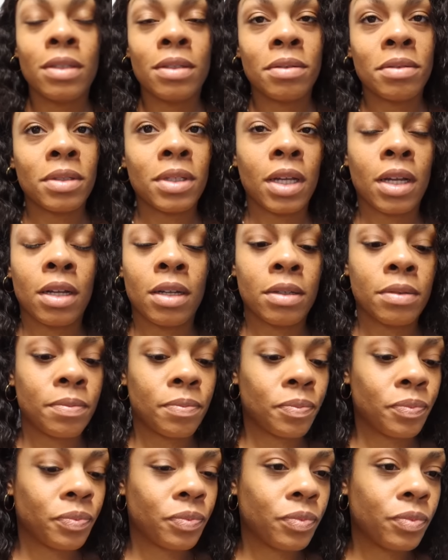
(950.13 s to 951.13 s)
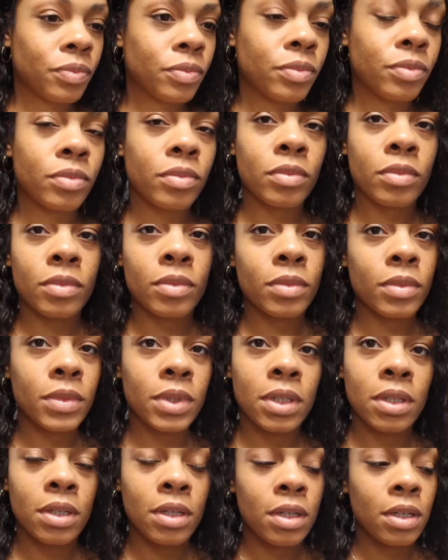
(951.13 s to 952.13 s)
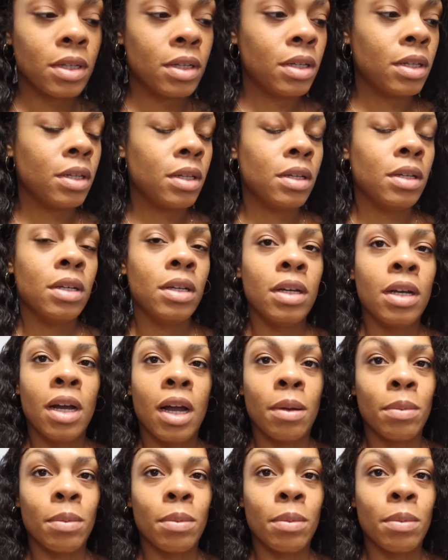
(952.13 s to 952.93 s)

Yeah. I want to go.